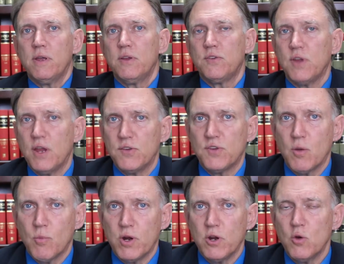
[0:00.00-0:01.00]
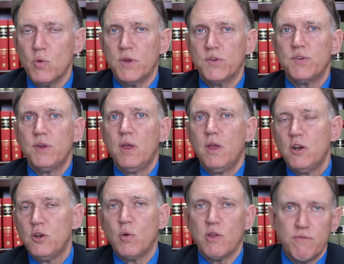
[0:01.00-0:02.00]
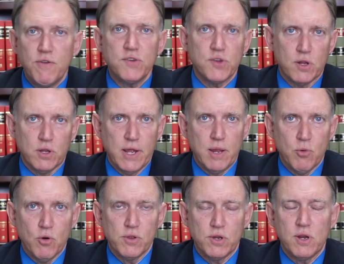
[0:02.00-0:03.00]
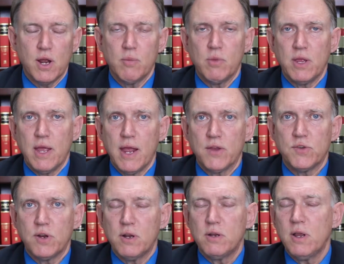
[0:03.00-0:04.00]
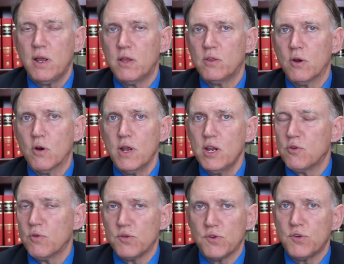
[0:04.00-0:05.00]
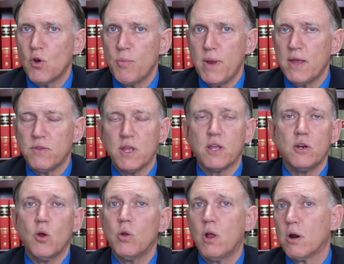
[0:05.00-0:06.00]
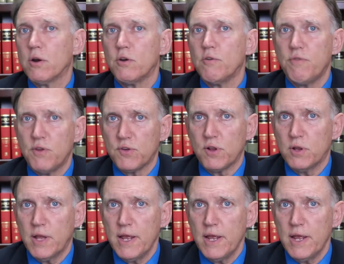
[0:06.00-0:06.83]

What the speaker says: say, someone who is doing physical labor at the time of the accident and their injuries are so bad they can no longer do physical